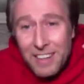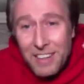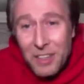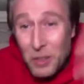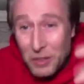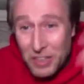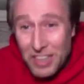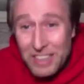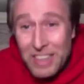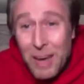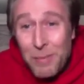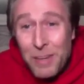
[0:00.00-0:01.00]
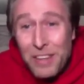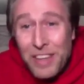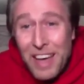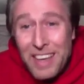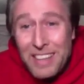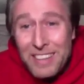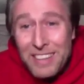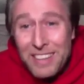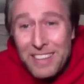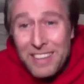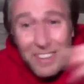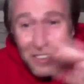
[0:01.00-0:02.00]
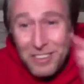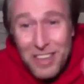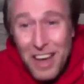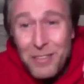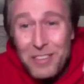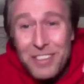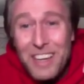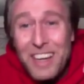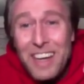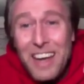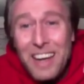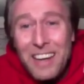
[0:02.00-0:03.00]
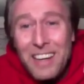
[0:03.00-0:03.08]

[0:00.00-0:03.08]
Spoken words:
using time and date, because you haven't seen it.